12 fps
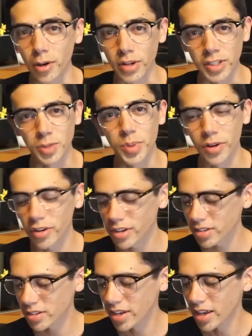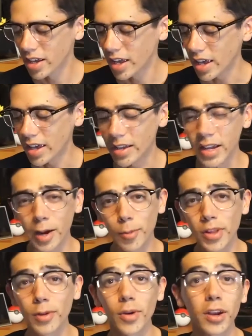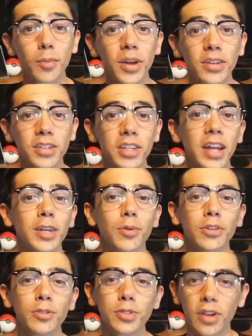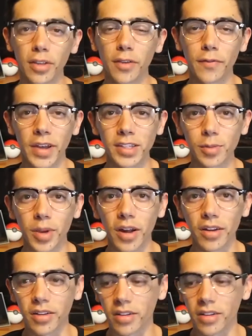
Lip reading: Go experience, and I really recommend it to anyone who's on the fence about